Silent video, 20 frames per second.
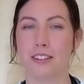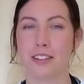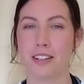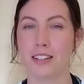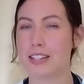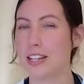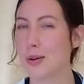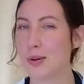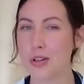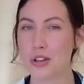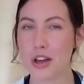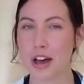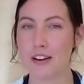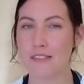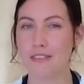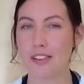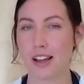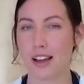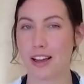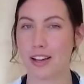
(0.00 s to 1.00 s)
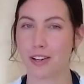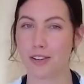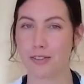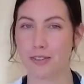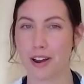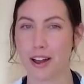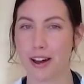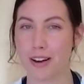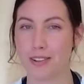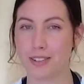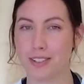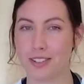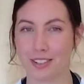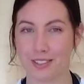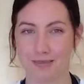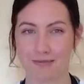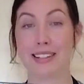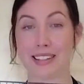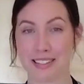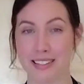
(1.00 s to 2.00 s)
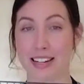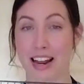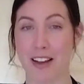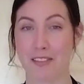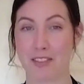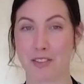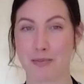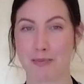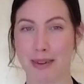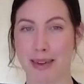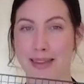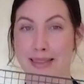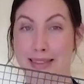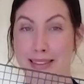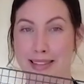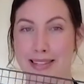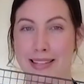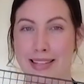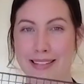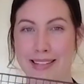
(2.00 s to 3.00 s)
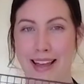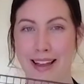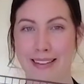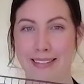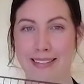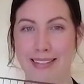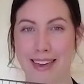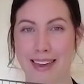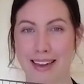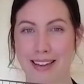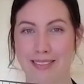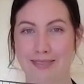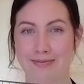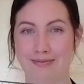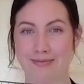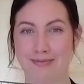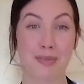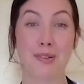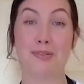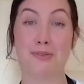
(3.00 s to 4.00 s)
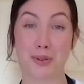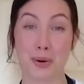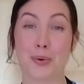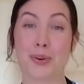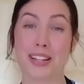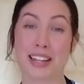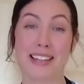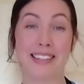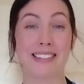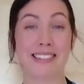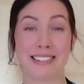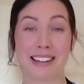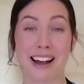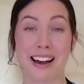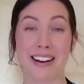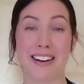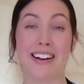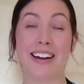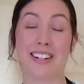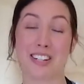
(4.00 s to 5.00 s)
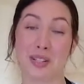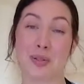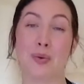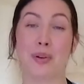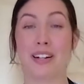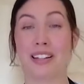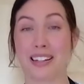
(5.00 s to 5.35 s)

See what you have lying around. It doesn't have to be this exact thing. Before we get started, I just want to